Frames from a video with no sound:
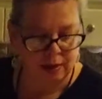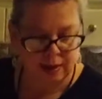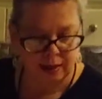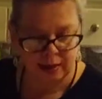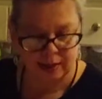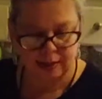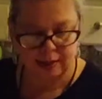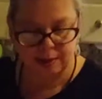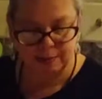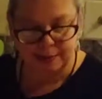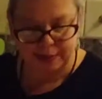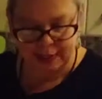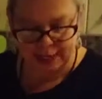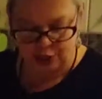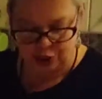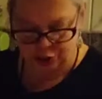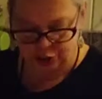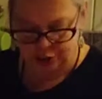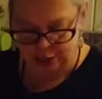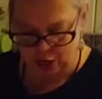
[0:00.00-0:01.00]
some
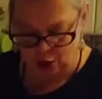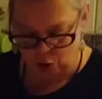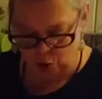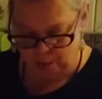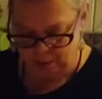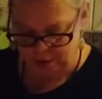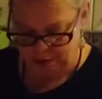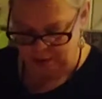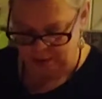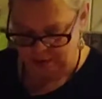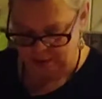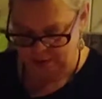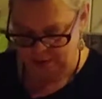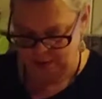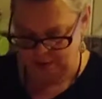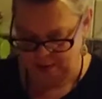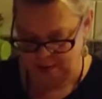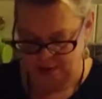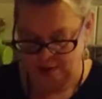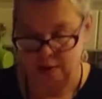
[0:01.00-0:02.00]
dish soap,
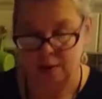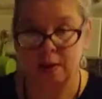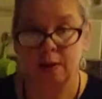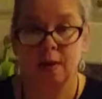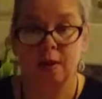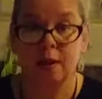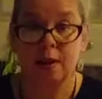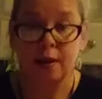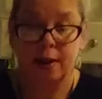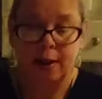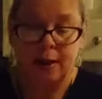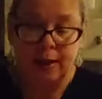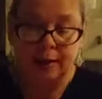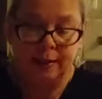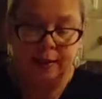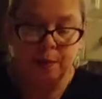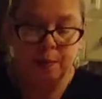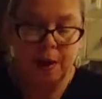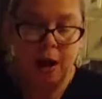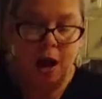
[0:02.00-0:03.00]
and
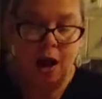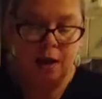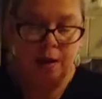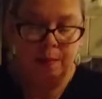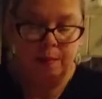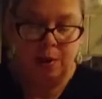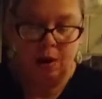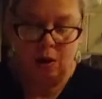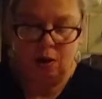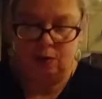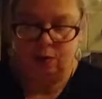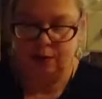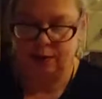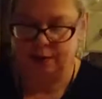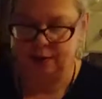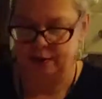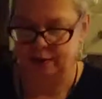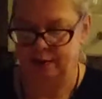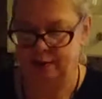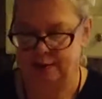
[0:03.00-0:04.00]
some cotton
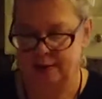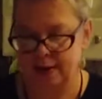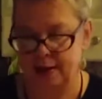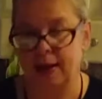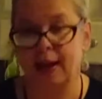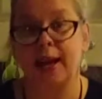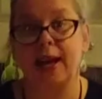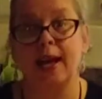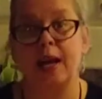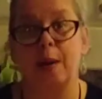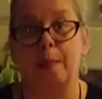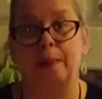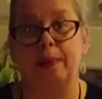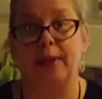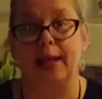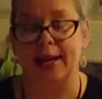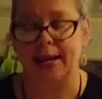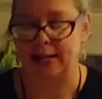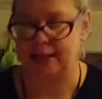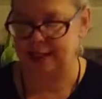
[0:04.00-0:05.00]
balls, and a
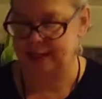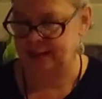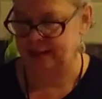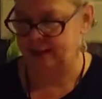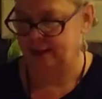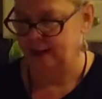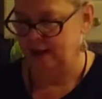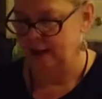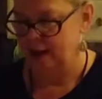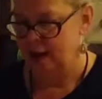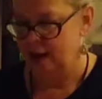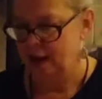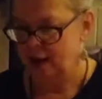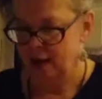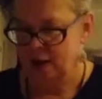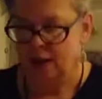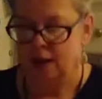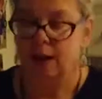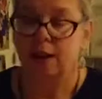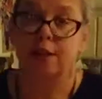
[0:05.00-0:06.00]
plate.
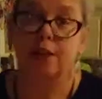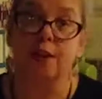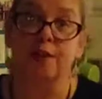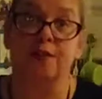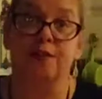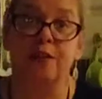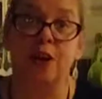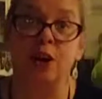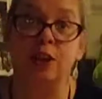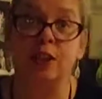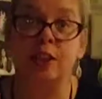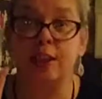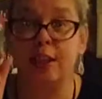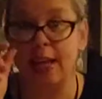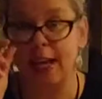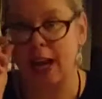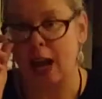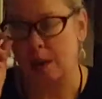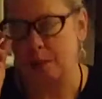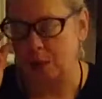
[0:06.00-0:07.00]
The first
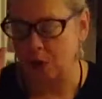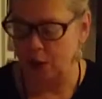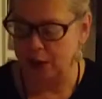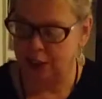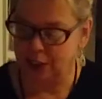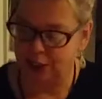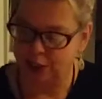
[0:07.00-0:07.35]
thing I'm going to